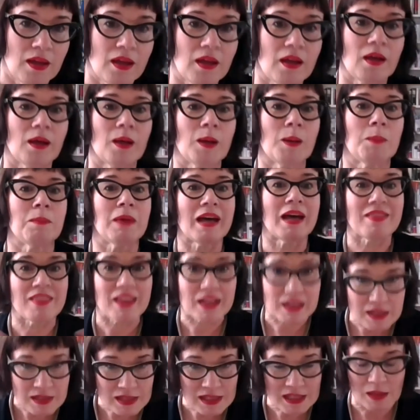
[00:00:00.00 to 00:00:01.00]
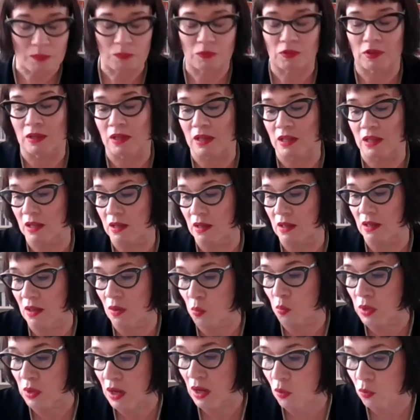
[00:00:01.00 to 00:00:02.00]
And that is something
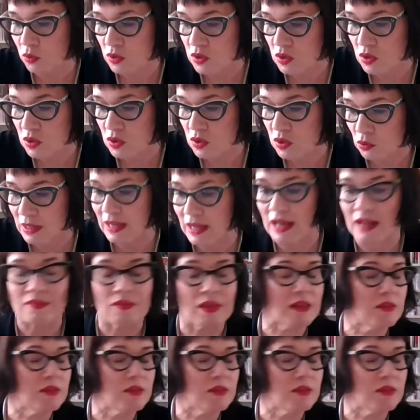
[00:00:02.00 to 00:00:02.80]
we are also looking at.